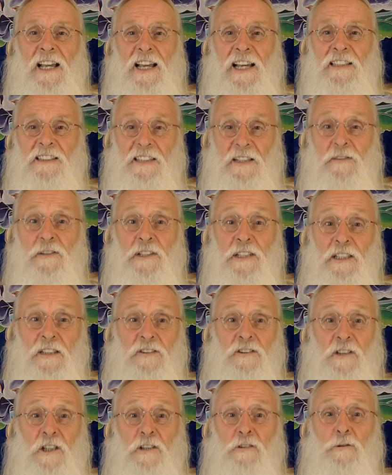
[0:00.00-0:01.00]
as everything
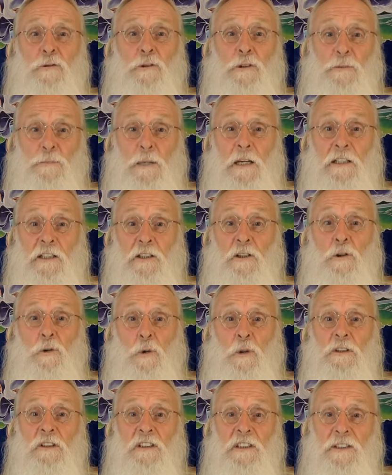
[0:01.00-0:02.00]
starts responding
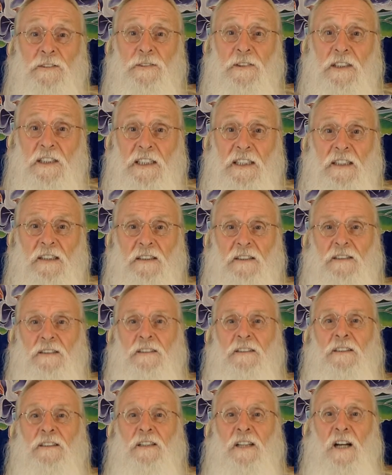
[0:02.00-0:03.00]
to us differently,
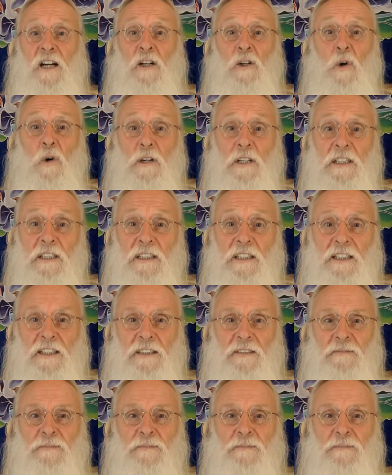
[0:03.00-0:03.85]
accordingly.